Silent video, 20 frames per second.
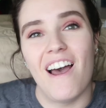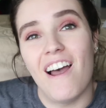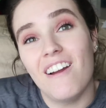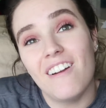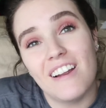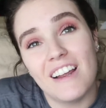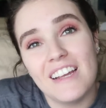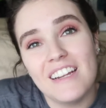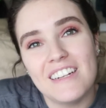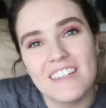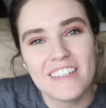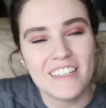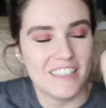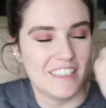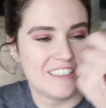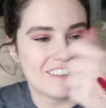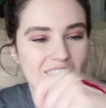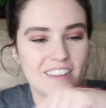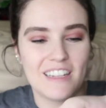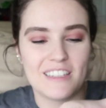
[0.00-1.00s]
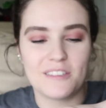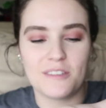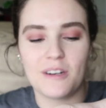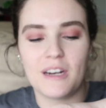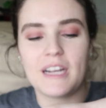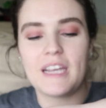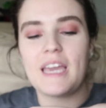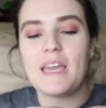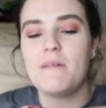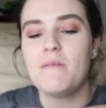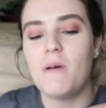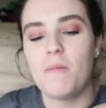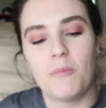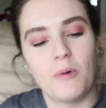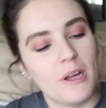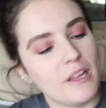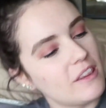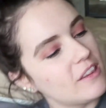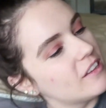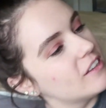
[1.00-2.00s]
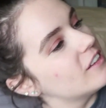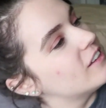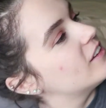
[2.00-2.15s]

Alright, that's what I came up with.